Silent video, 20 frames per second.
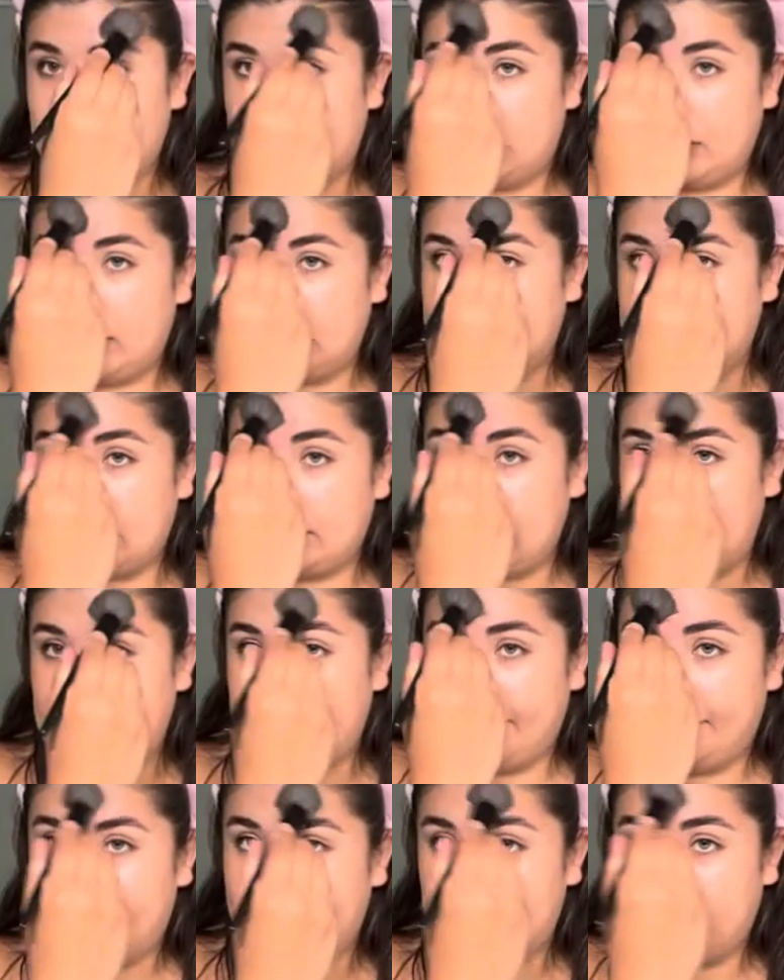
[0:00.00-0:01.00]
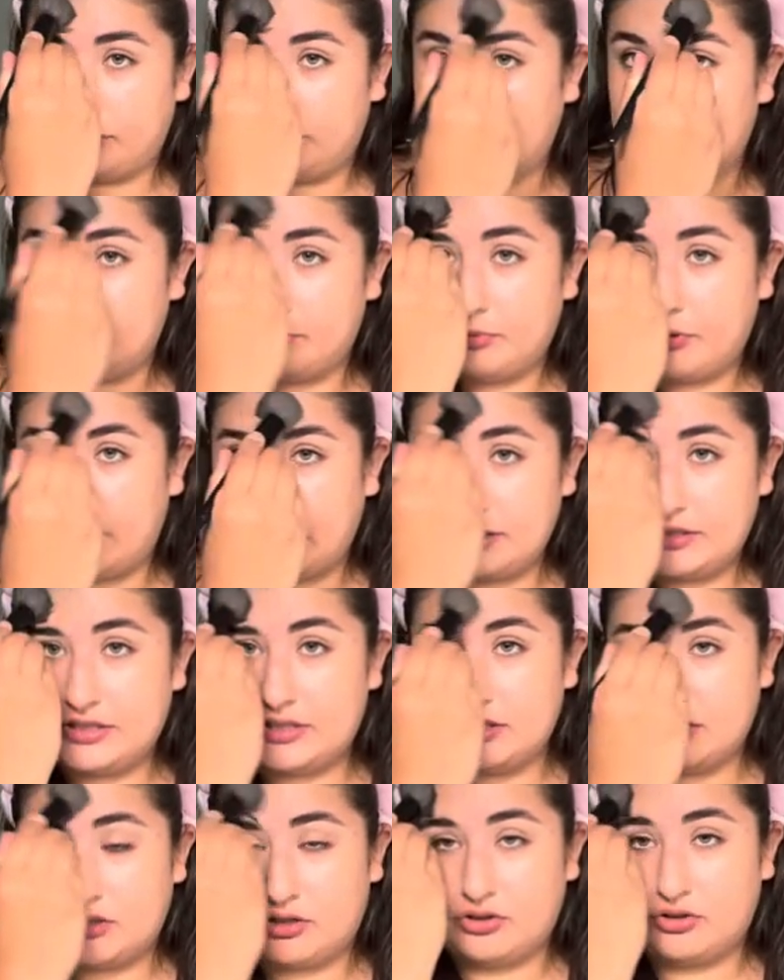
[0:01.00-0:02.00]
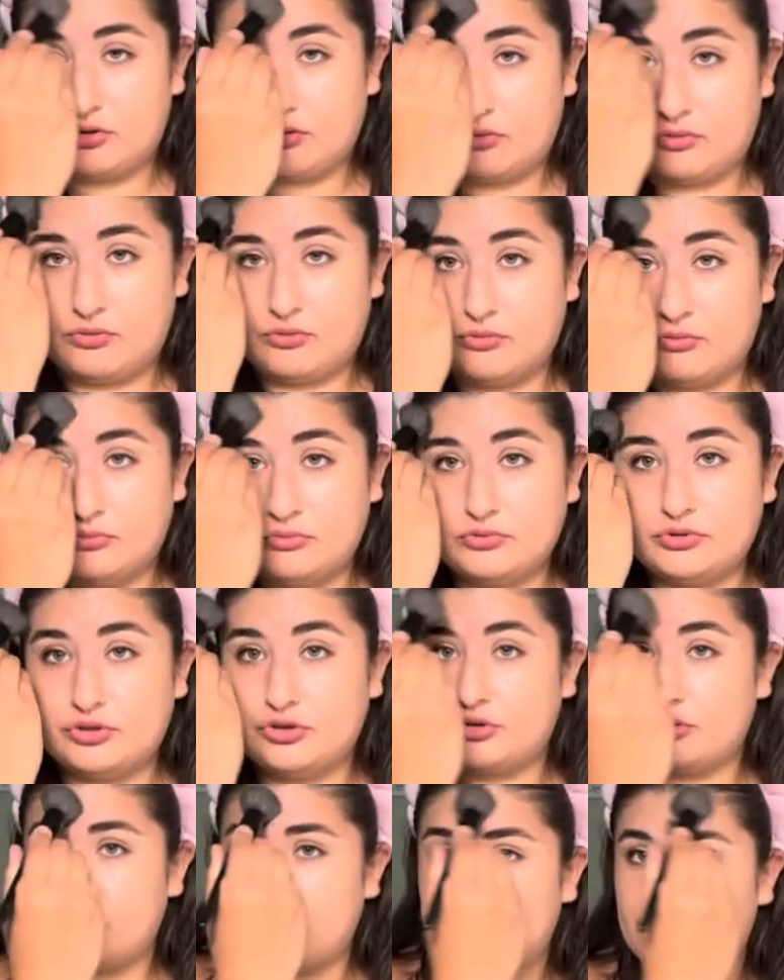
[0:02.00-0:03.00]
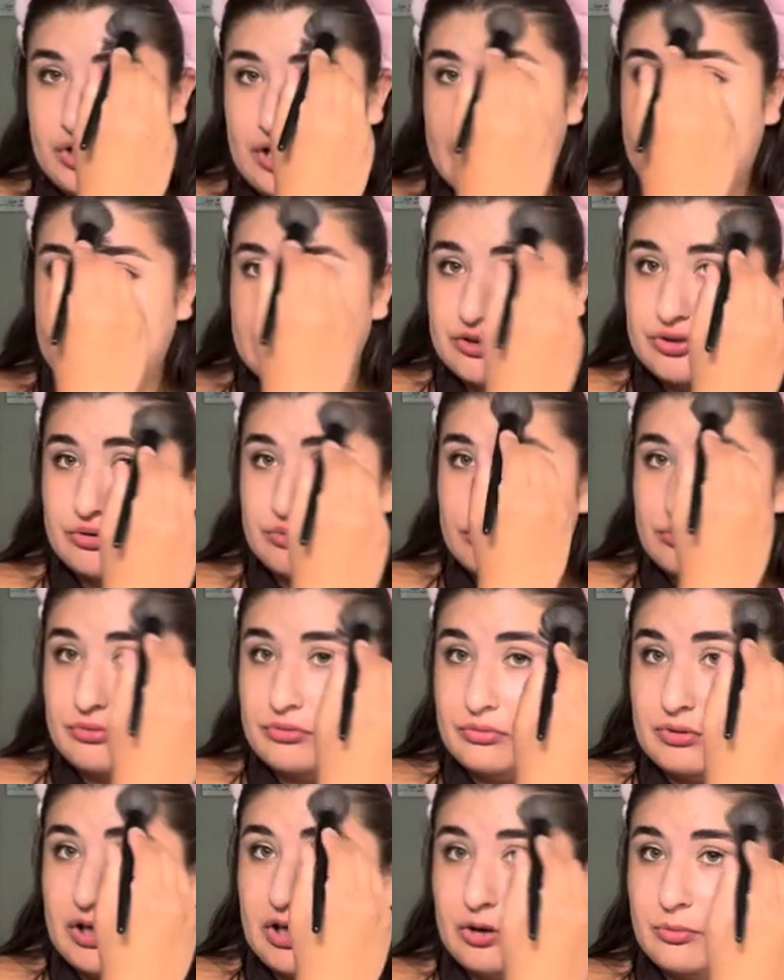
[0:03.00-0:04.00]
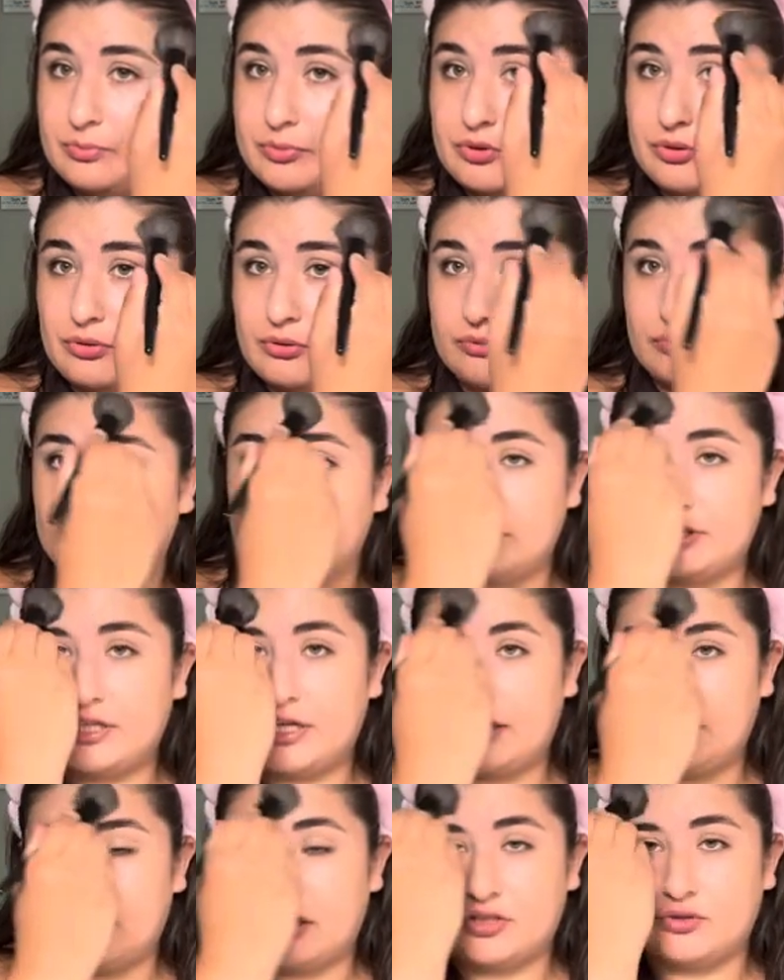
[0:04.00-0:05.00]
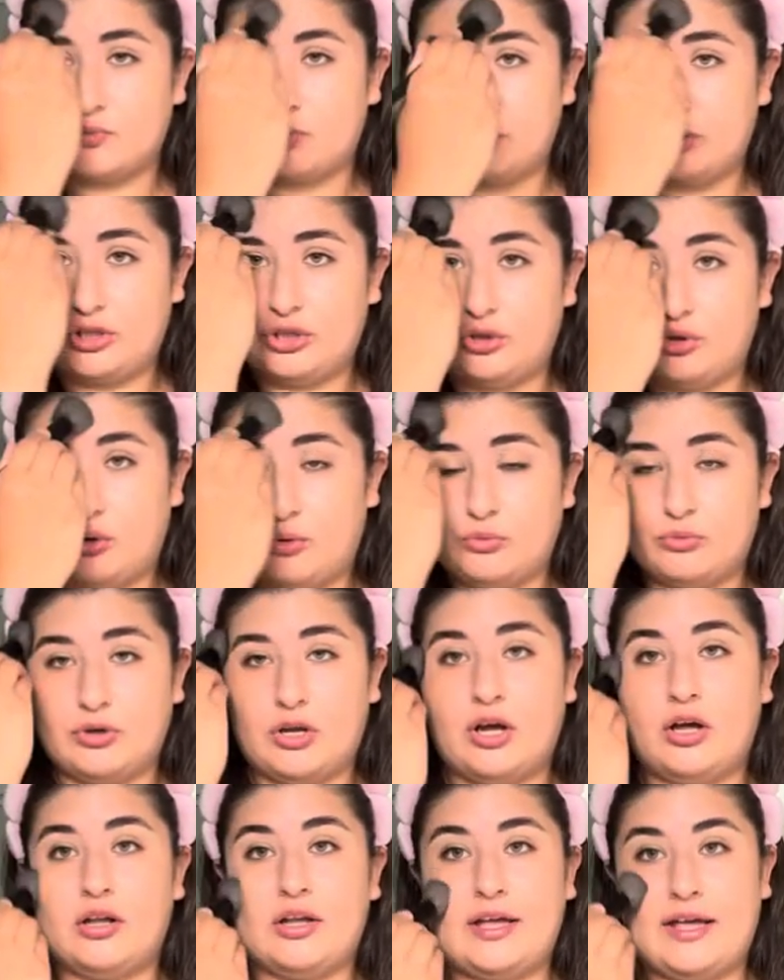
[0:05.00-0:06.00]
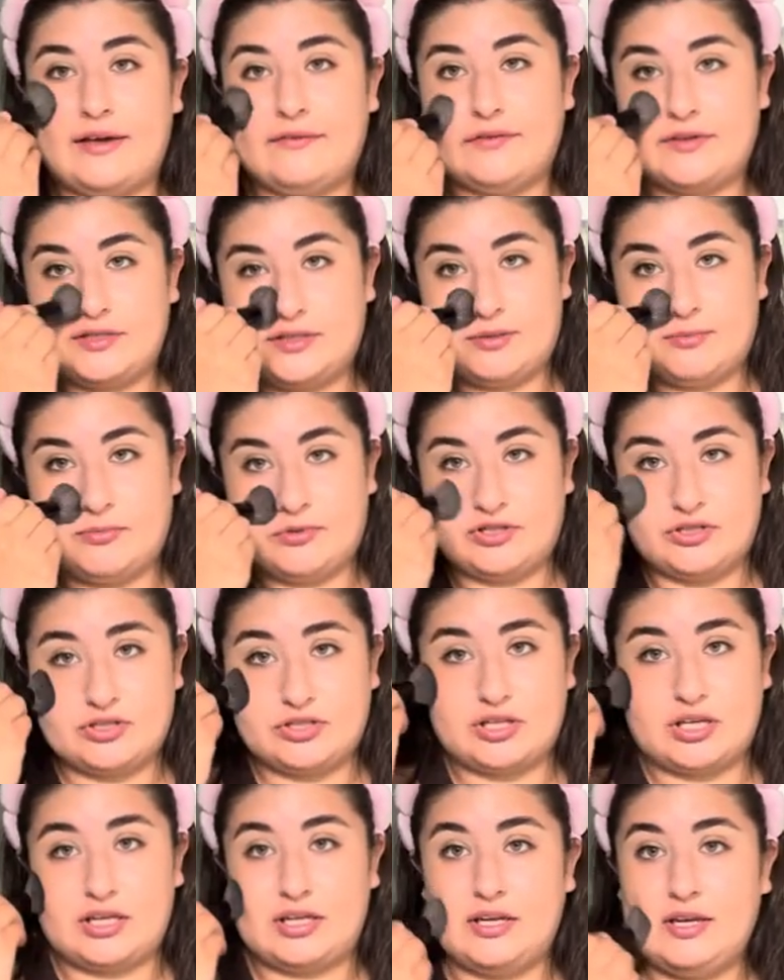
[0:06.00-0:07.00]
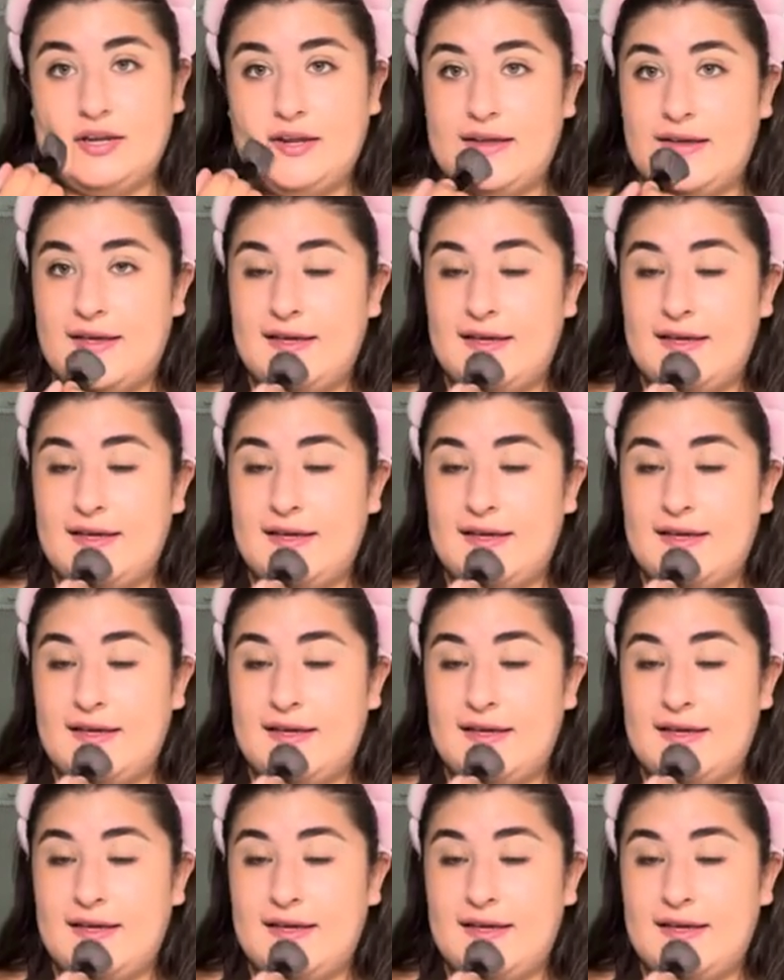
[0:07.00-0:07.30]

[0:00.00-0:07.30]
it's kind of a learning process on your own trying to help your own skin because we don't all have the similar skin